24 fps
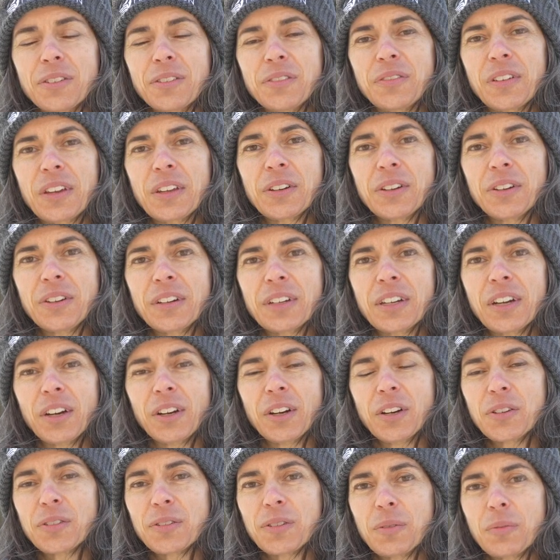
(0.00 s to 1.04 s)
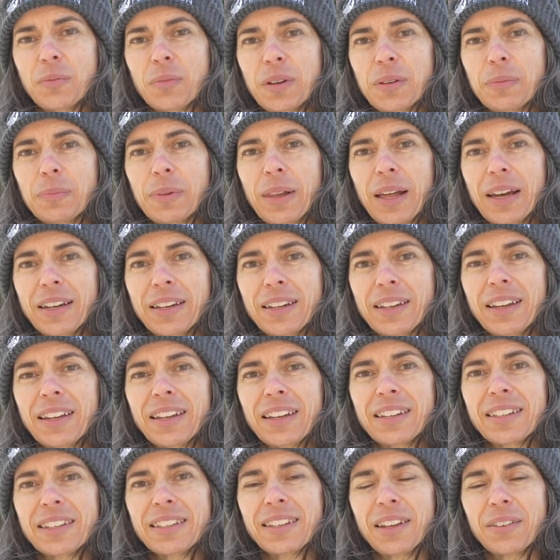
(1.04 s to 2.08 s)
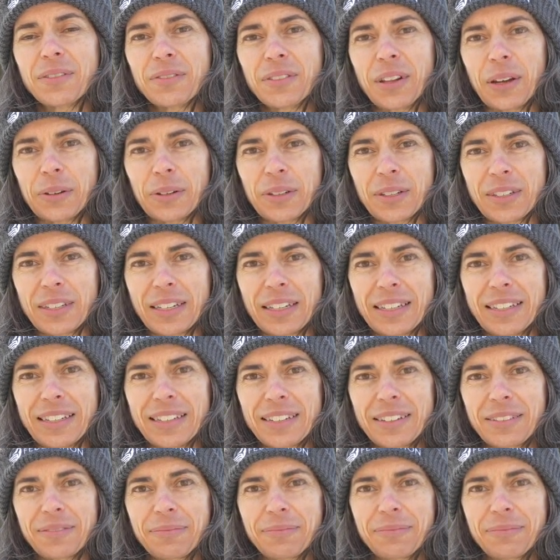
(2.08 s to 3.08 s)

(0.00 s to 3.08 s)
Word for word: your feeder, encourage them with black sunflower seeds.